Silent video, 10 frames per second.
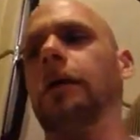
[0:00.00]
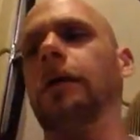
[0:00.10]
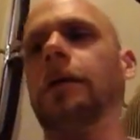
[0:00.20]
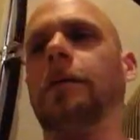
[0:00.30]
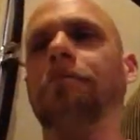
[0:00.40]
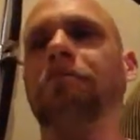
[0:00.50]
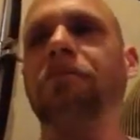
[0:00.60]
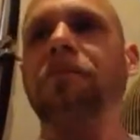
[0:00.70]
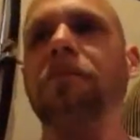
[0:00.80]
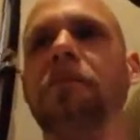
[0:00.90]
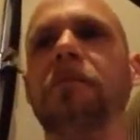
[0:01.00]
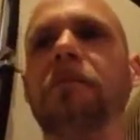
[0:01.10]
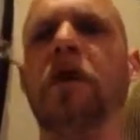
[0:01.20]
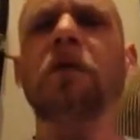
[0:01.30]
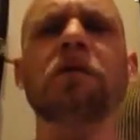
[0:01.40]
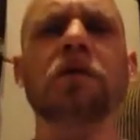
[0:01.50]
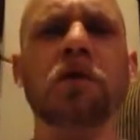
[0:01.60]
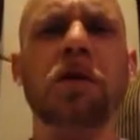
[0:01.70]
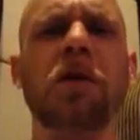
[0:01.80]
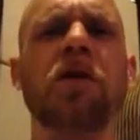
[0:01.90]
I do have a
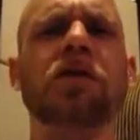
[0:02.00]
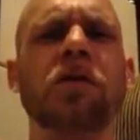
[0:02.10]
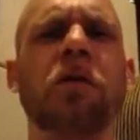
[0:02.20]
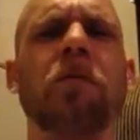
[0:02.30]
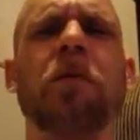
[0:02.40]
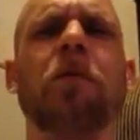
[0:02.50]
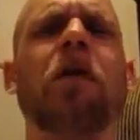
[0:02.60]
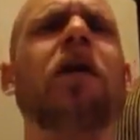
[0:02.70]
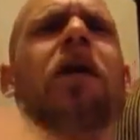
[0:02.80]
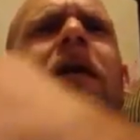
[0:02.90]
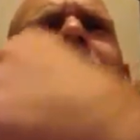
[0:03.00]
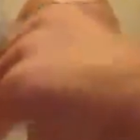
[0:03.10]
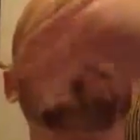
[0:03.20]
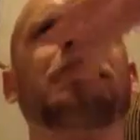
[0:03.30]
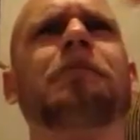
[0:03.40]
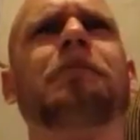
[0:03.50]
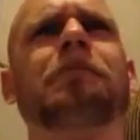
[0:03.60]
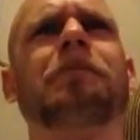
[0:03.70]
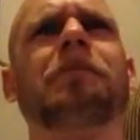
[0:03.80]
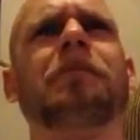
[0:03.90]
shooting guard that's going pretty well. I
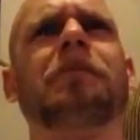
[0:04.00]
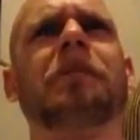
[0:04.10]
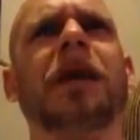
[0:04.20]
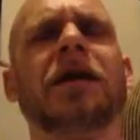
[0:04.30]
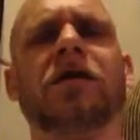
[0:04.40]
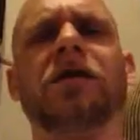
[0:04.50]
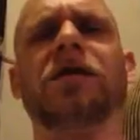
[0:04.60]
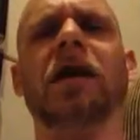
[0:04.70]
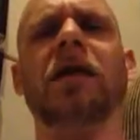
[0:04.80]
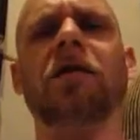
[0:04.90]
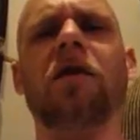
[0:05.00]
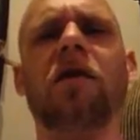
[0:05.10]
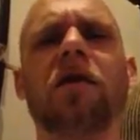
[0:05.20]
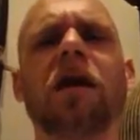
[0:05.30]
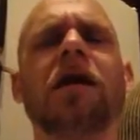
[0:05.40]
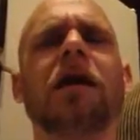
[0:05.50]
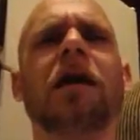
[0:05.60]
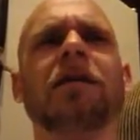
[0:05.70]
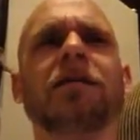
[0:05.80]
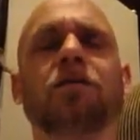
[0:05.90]
actually signed on.
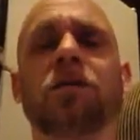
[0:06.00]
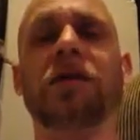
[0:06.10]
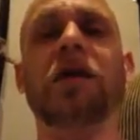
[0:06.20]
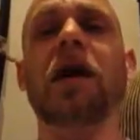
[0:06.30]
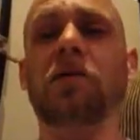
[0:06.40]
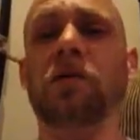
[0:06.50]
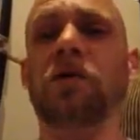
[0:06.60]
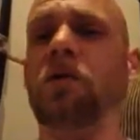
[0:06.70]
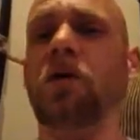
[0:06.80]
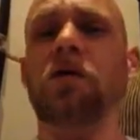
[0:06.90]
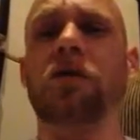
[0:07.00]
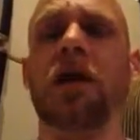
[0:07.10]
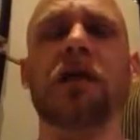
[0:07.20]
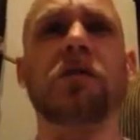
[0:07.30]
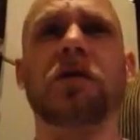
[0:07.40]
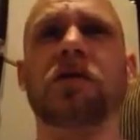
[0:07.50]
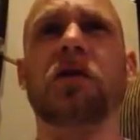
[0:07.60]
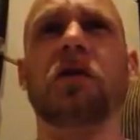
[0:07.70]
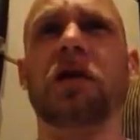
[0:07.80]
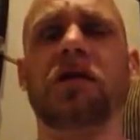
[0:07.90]
I re-signed with the Utah Jazz because
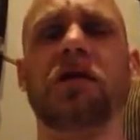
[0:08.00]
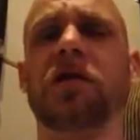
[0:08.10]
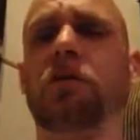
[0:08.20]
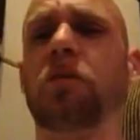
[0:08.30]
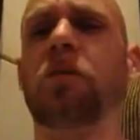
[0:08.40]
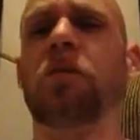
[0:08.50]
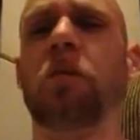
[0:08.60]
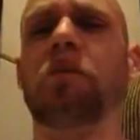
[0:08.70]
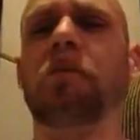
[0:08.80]
Salt Lake City is beautiful.